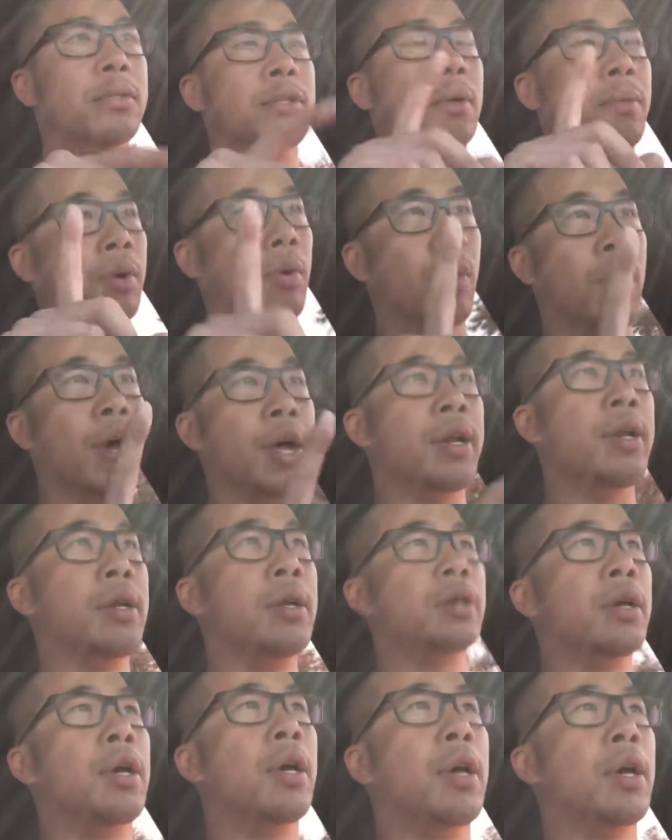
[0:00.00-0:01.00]
number
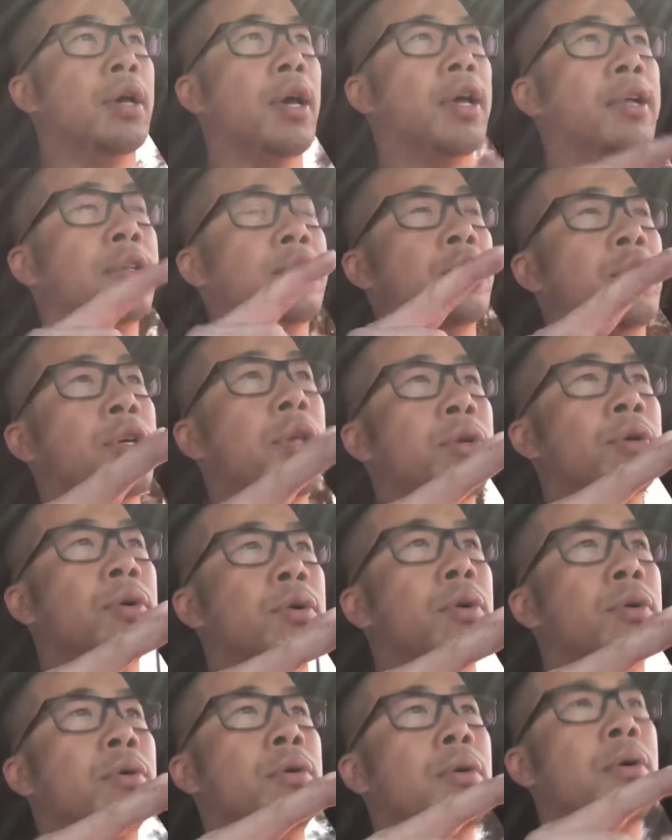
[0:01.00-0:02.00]
one, and two,